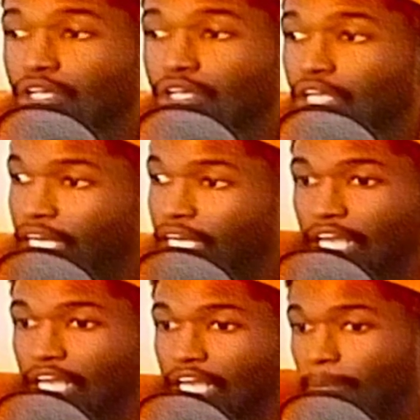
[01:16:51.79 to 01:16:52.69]
And then
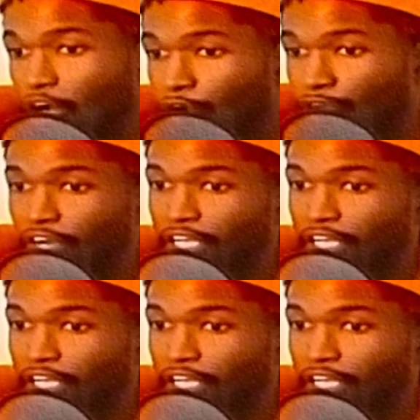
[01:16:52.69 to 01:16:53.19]
I'm gonna go fucking